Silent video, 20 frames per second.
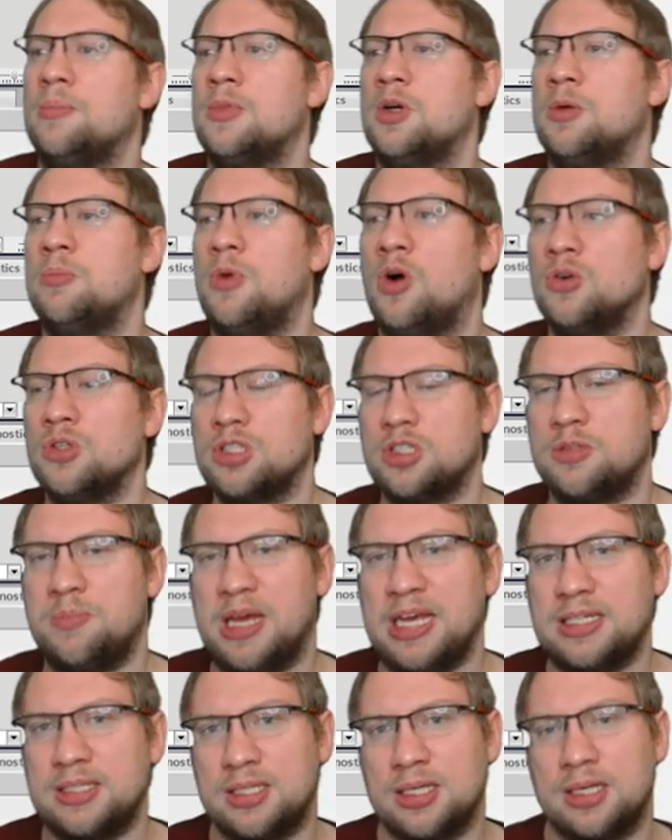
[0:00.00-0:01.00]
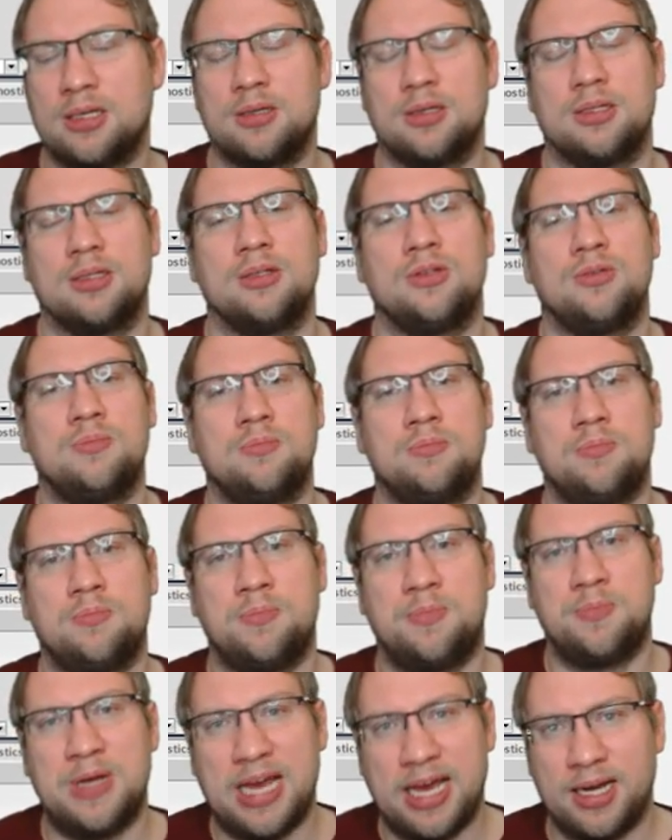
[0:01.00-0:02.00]
Most basic
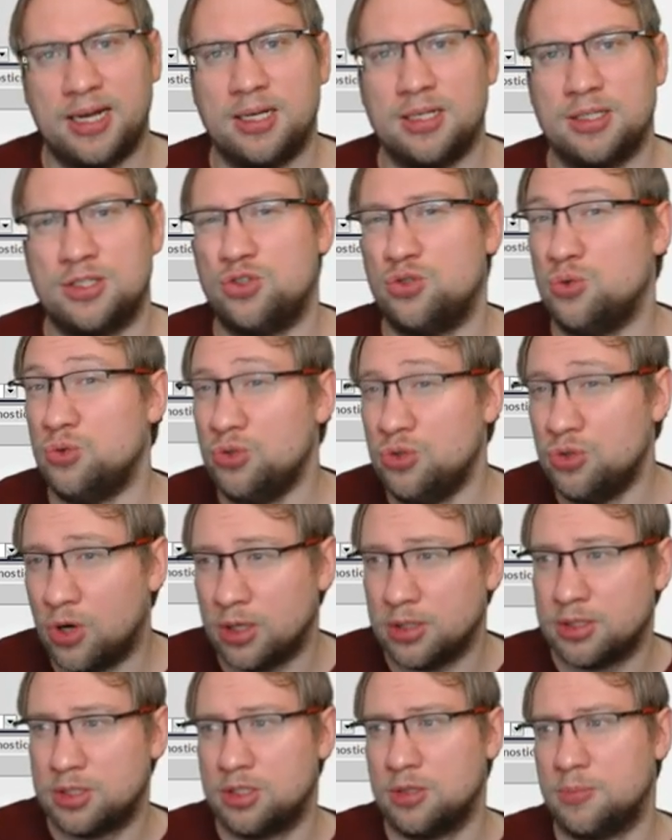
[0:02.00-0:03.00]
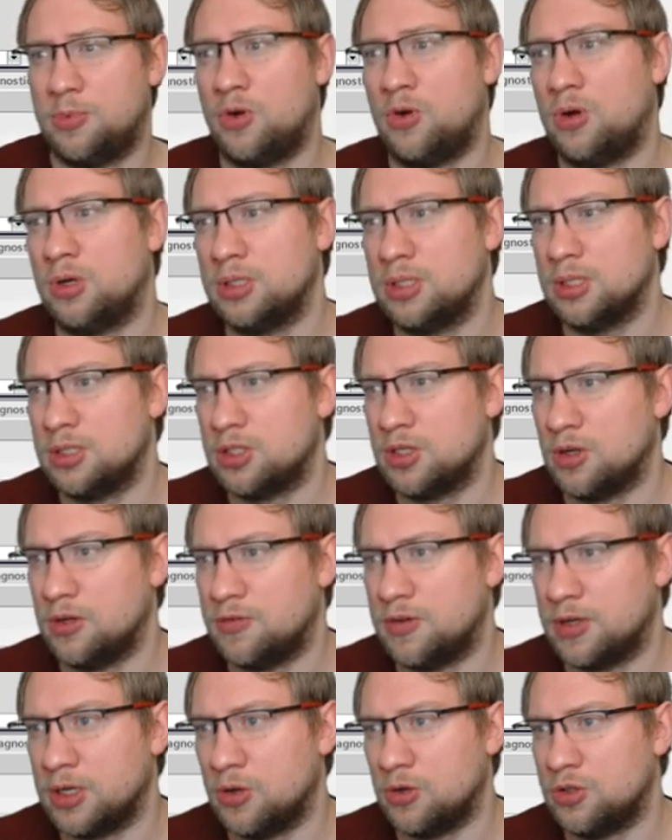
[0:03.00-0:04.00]
panels do not support it. So if
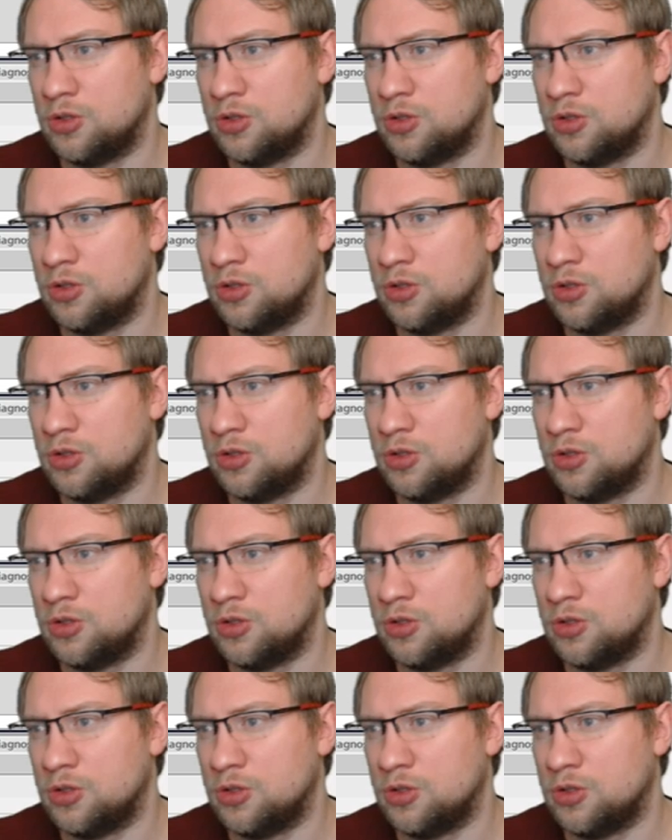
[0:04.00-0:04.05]
I go